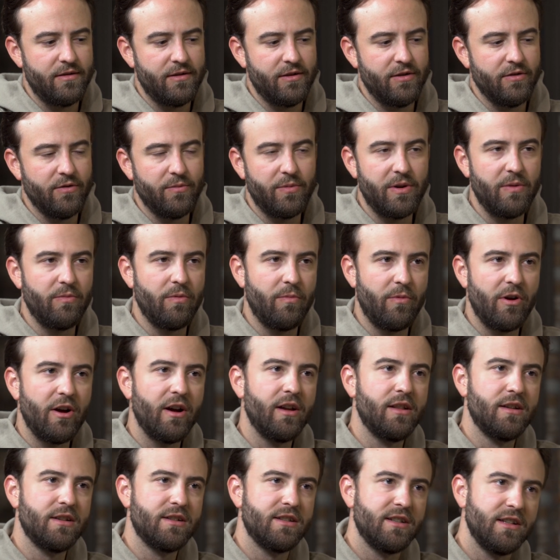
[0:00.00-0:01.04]
there are people
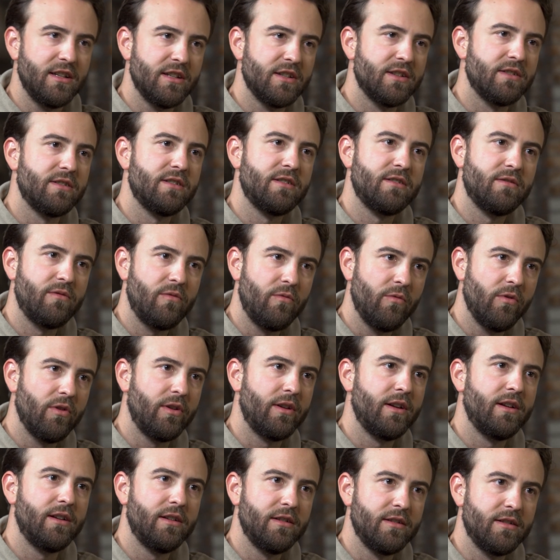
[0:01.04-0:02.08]
behind the scenes
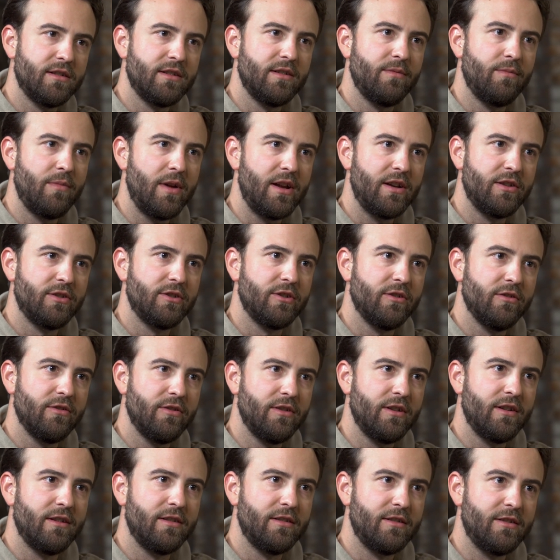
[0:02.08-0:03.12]
working to make sure
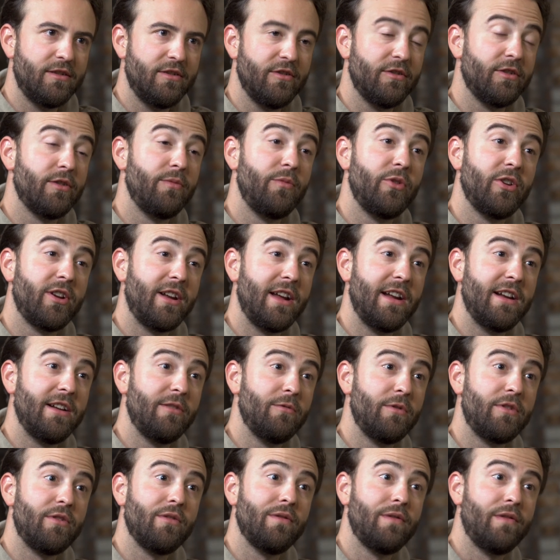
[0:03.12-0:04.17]
that they're communicating
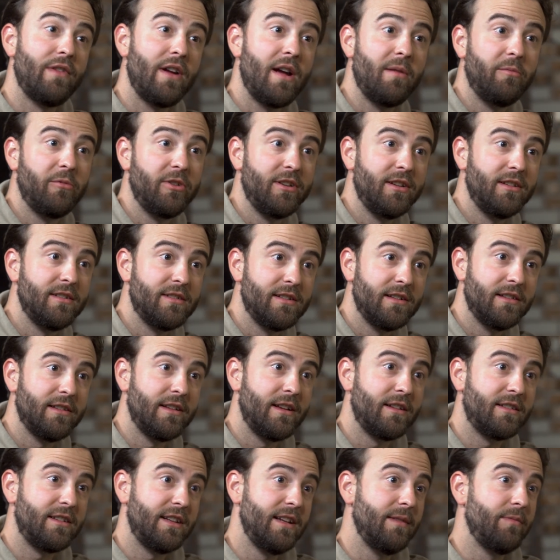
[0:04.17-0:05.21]
with your family to
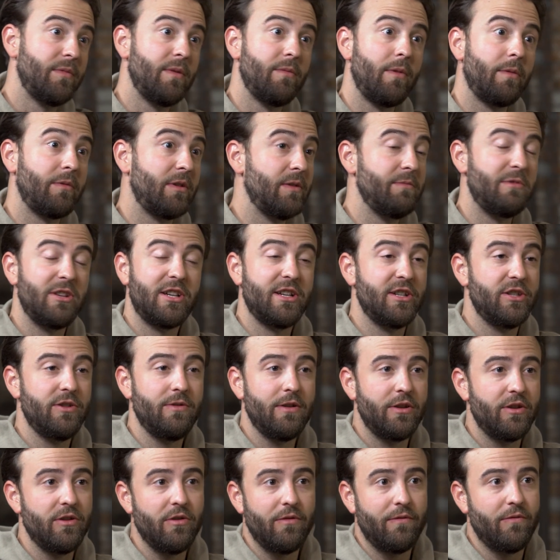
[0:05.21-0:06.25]
keep them up, because you
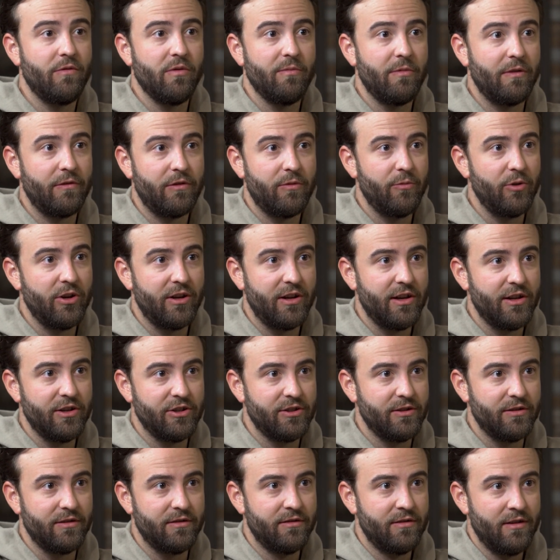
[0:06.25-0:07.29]
had no form of
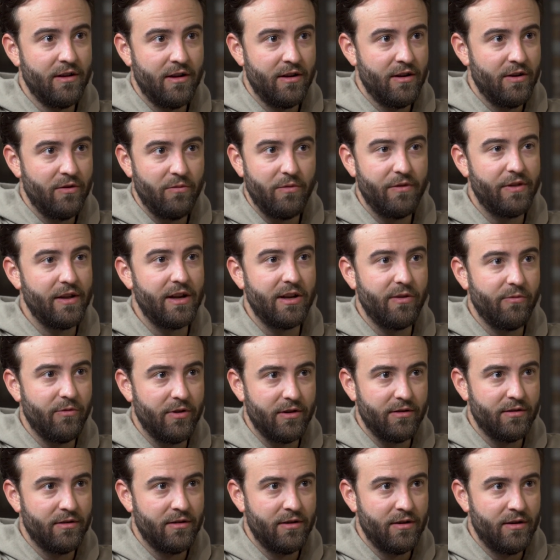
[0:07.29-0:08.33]
communication with
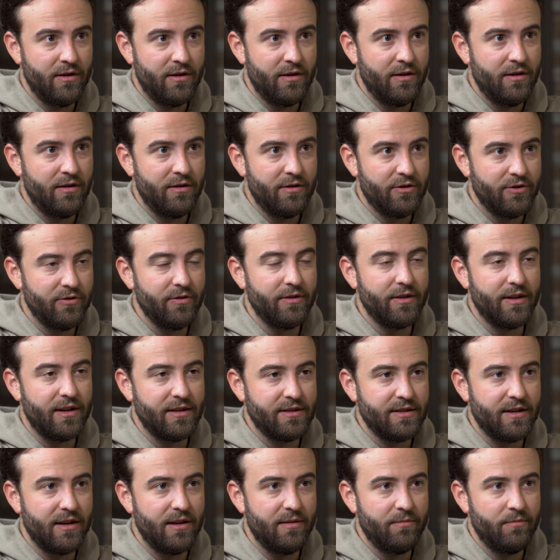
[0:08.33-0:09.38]
anyone during
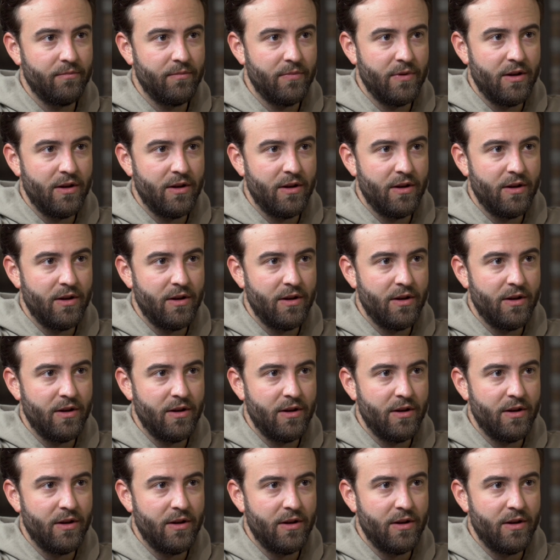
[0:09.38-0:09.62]
that time.